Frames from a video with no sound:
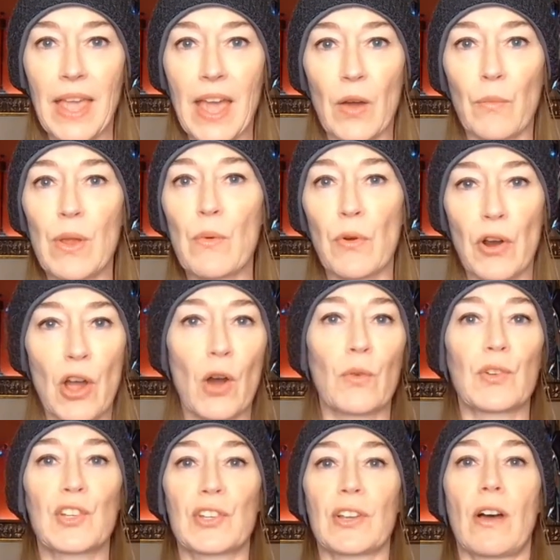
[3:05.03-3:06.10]
And we were
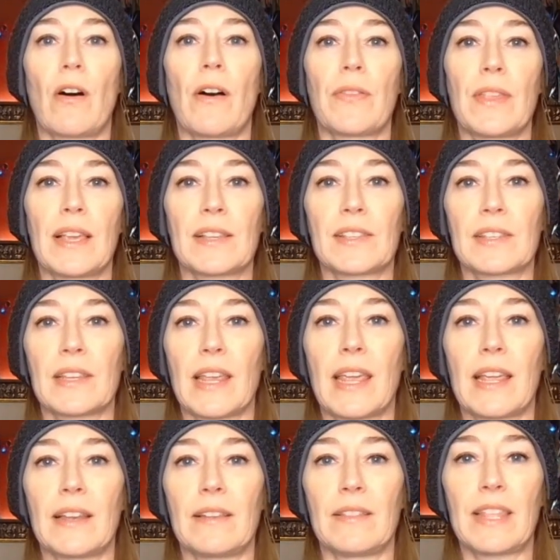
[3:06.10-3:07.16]
coached on this
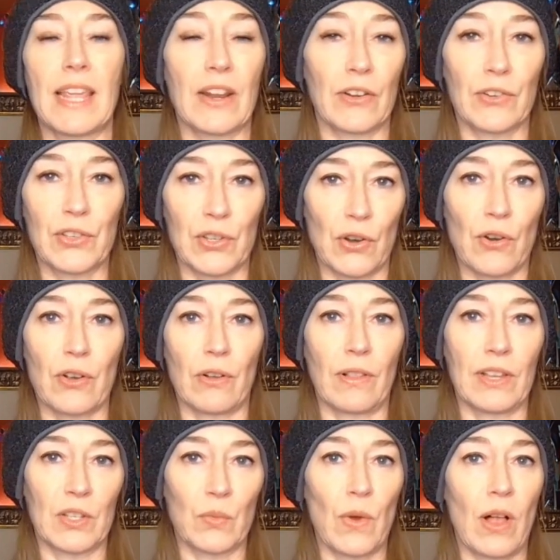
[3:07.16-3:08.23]
in the Inner Circle
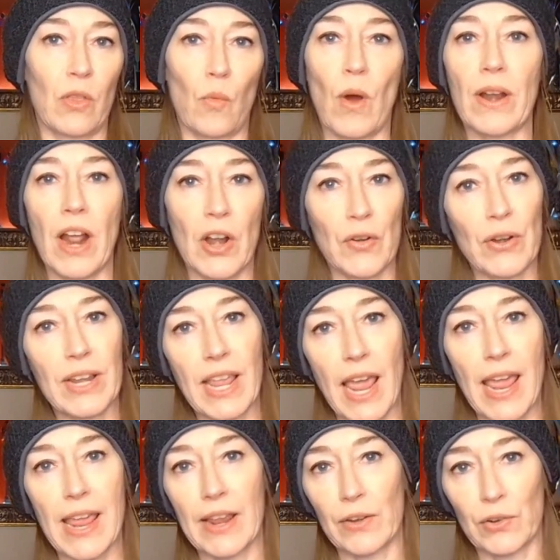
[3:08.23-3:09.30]
as well, the
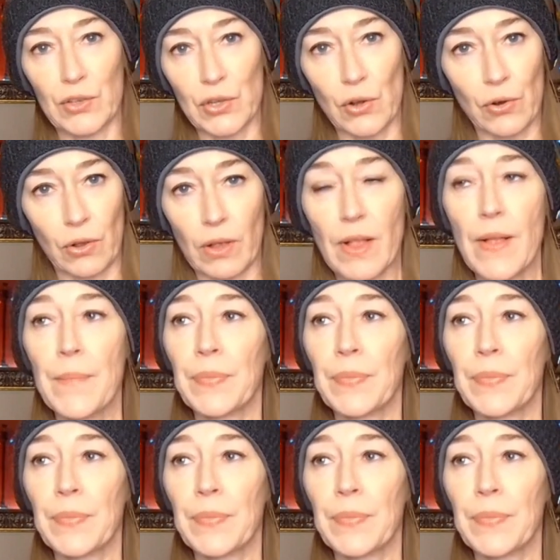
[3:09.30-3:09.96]
100K Inner Circle.